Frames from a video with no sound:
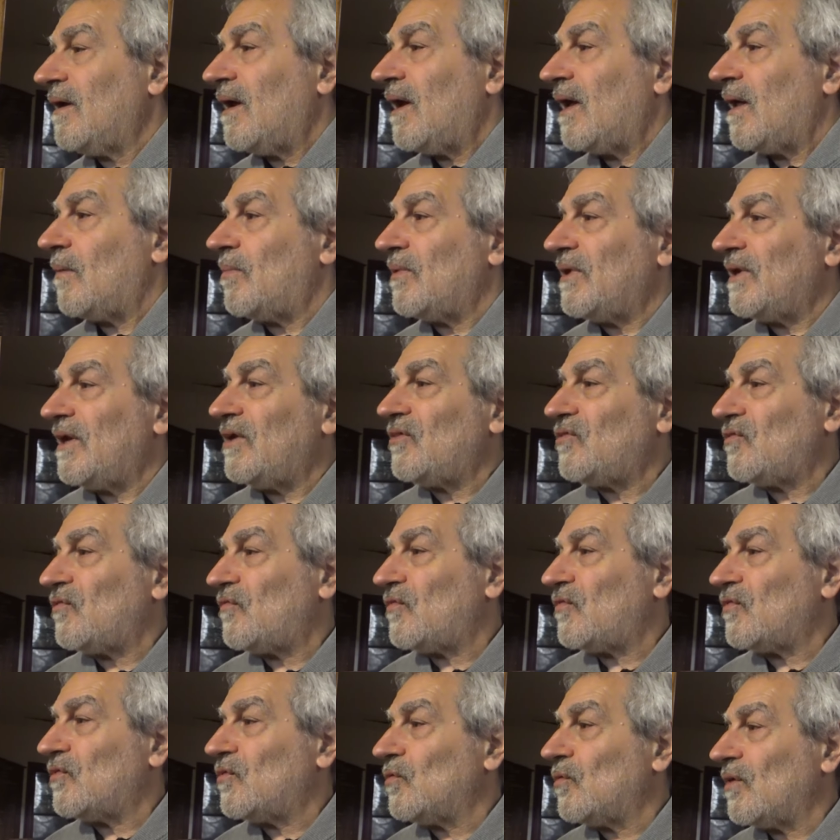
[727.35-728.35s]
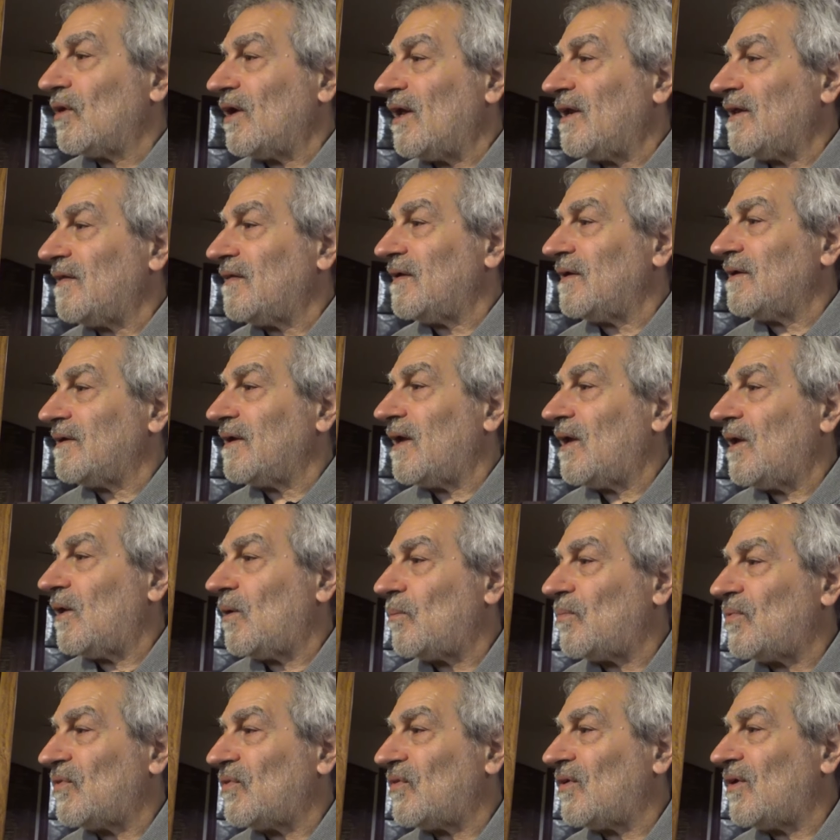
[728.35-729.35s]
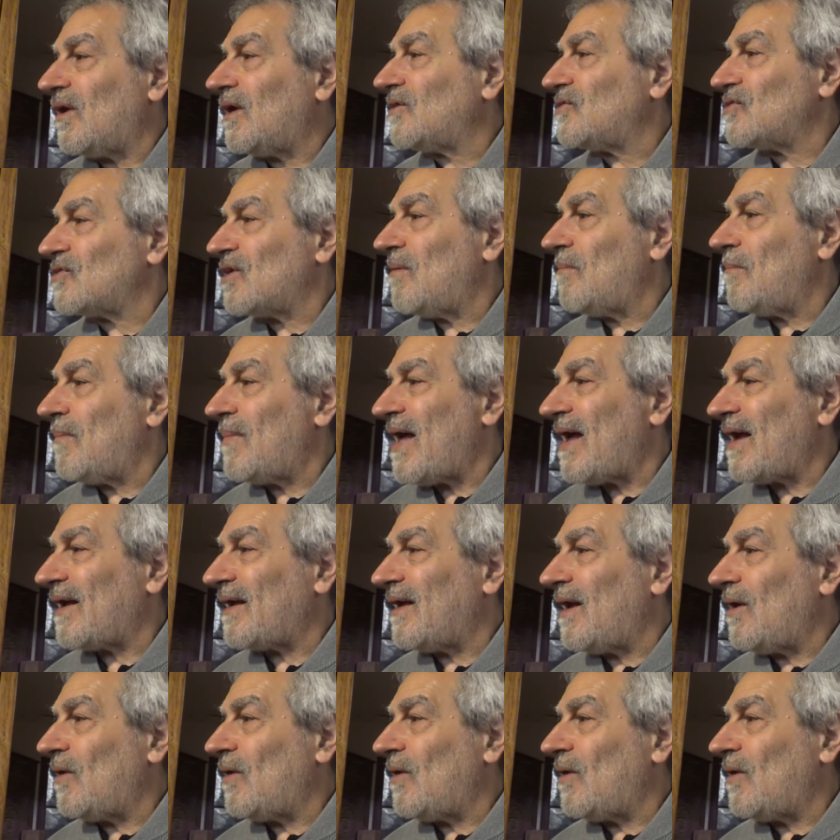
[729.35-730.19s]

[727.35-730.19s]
Albanese for doing anything to help Assange come back.